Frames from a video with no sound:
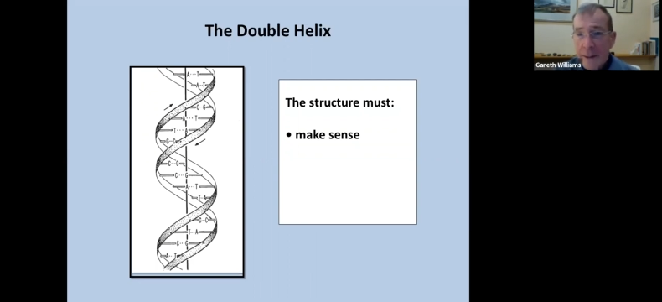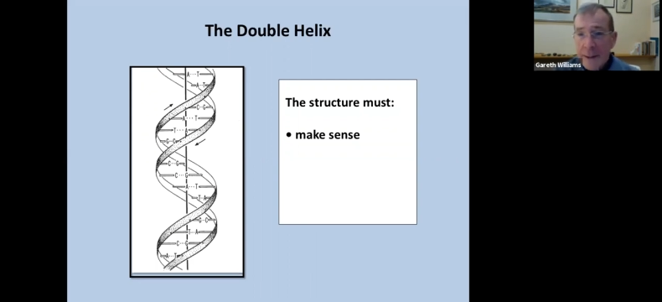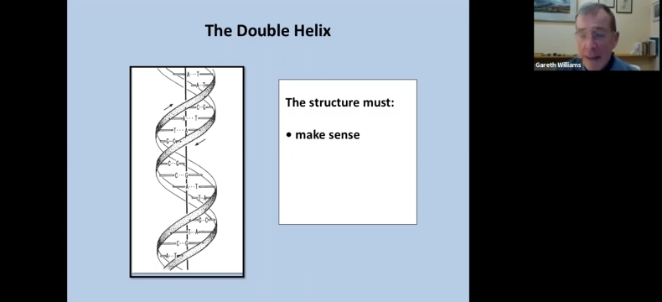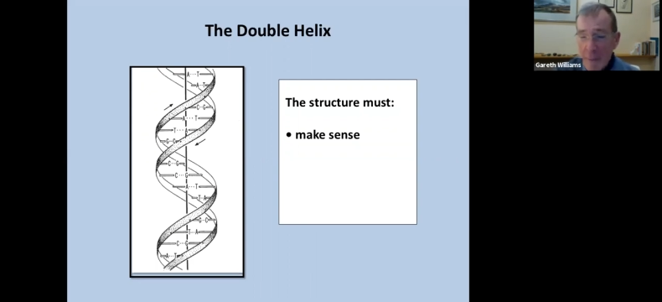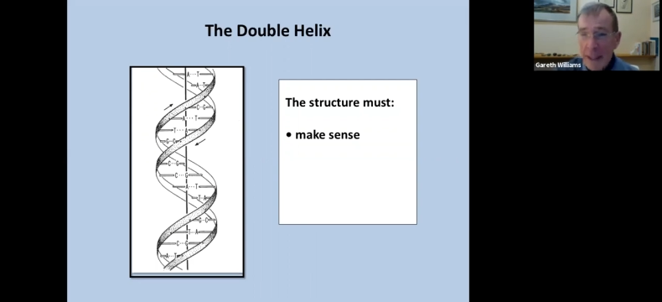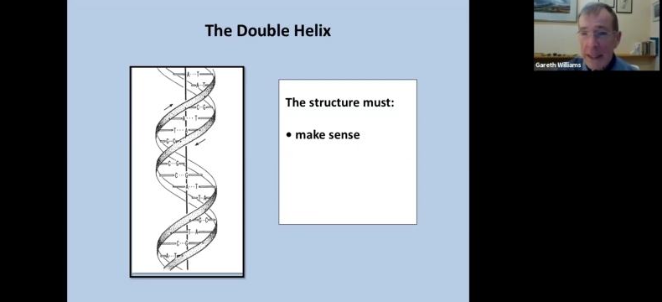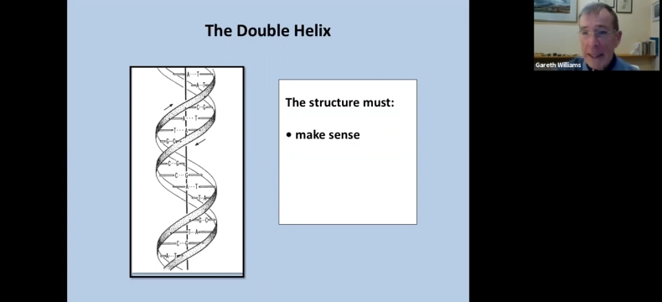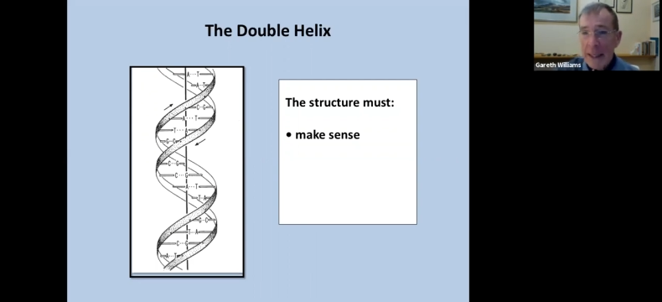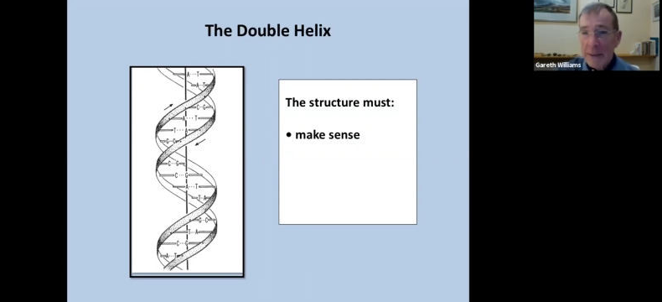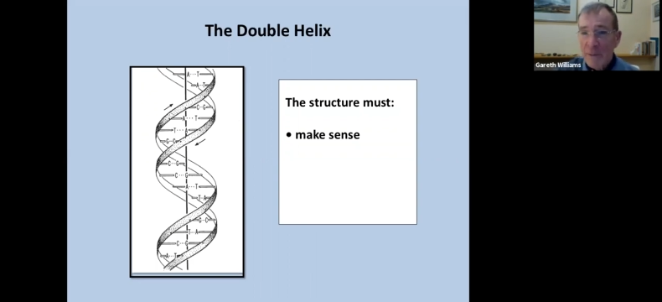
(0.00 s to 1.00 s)

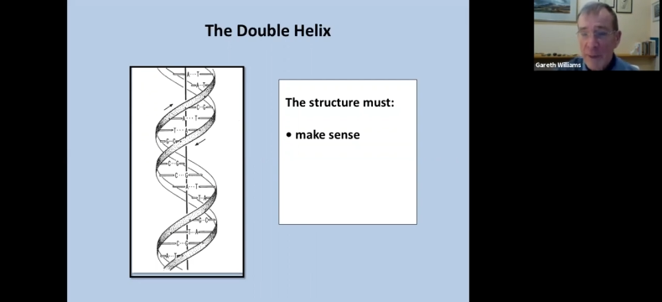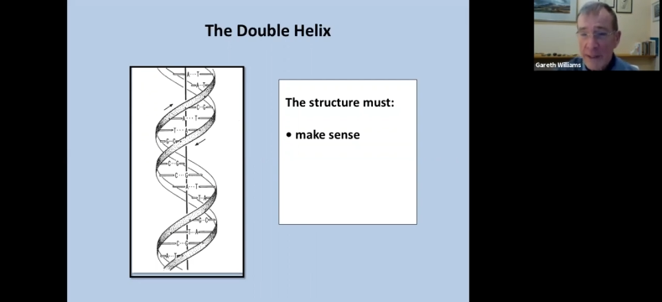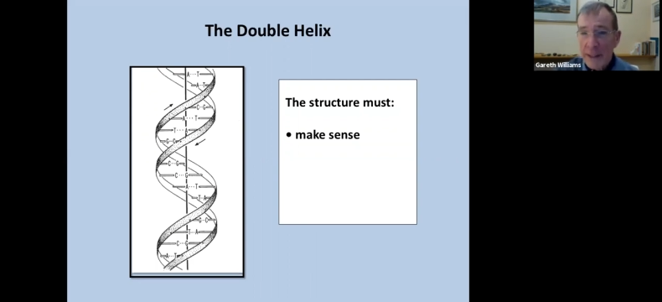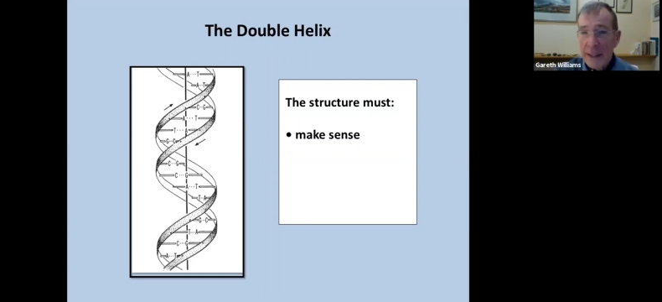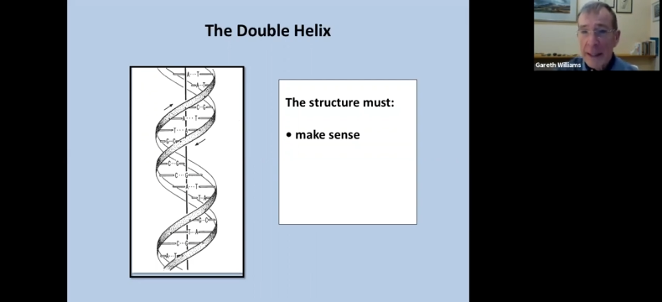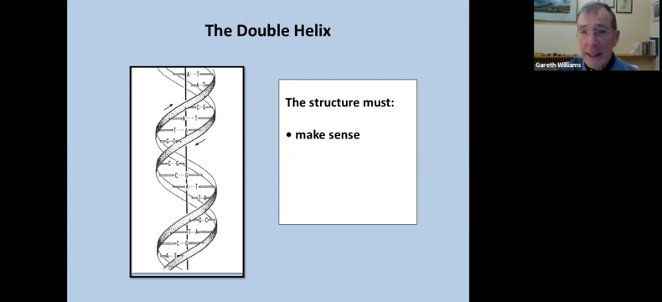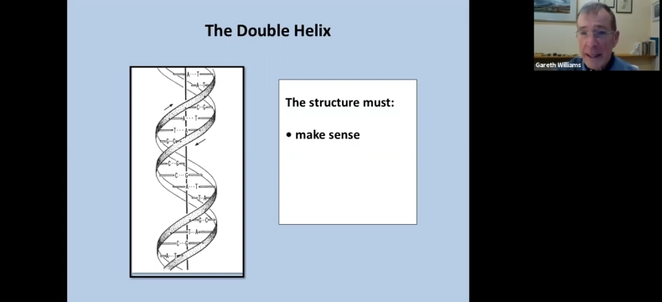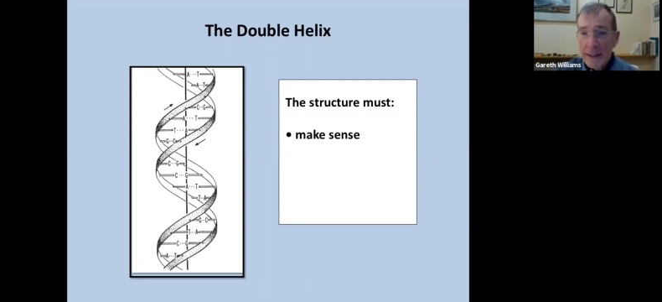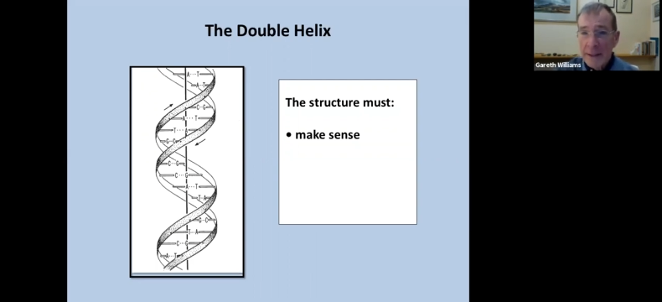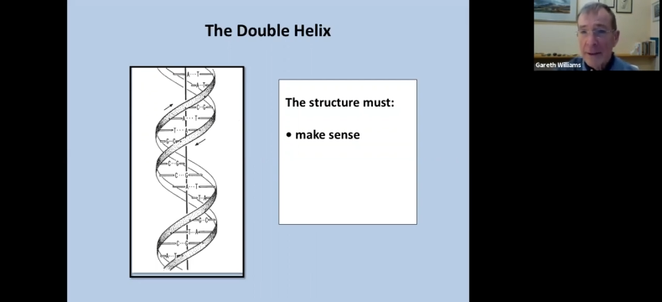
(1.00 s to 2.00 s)
chemically and physically,
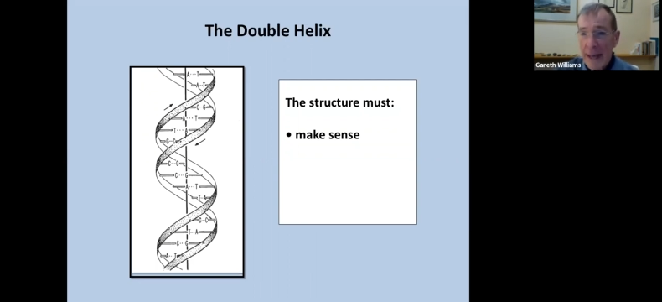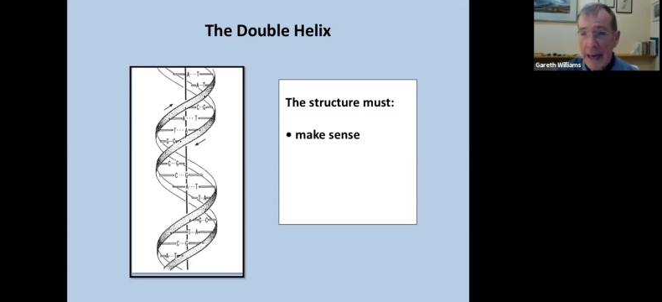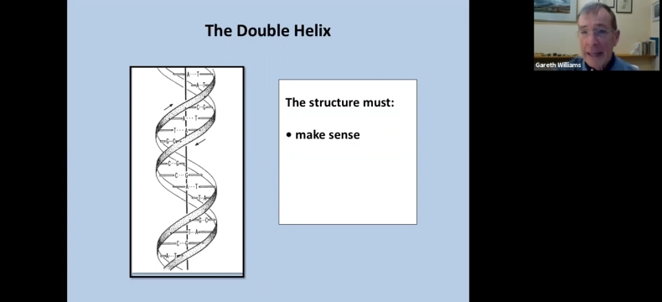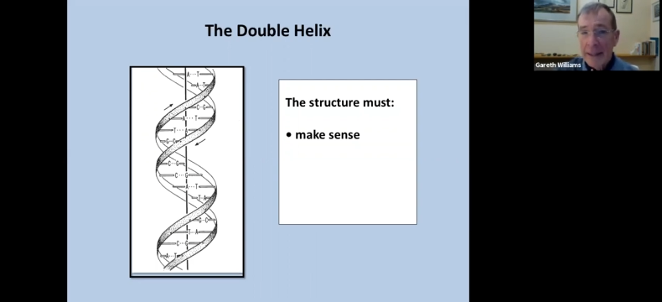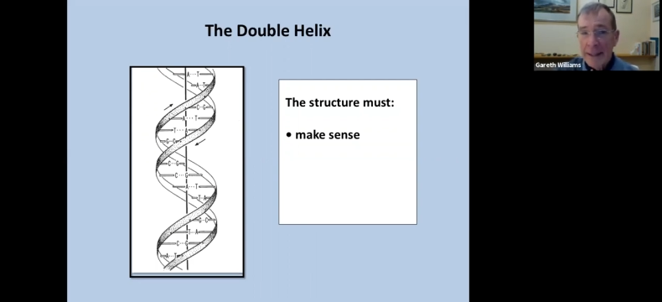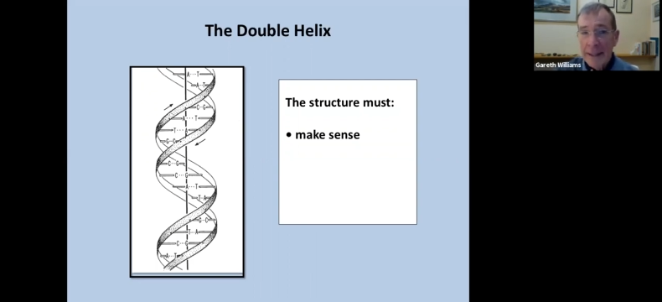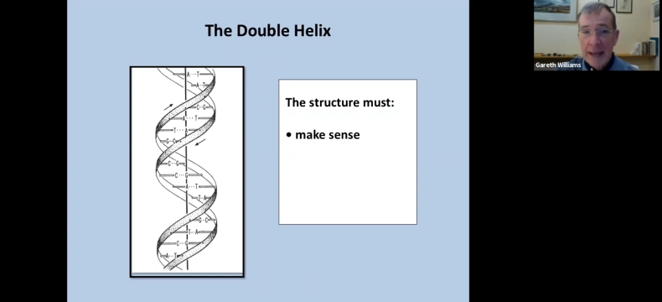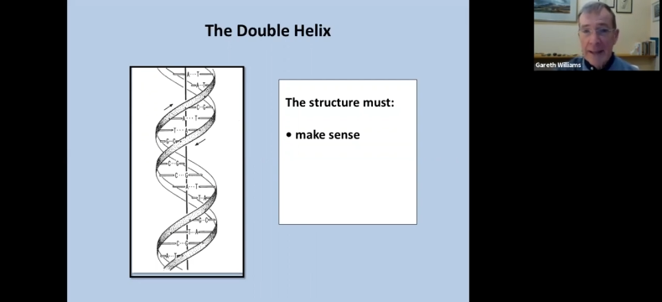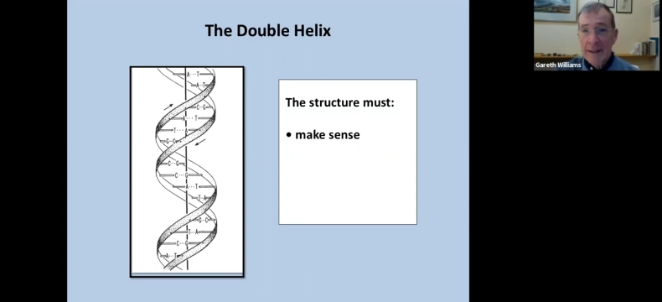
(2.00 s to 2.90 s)
it's got to hang together.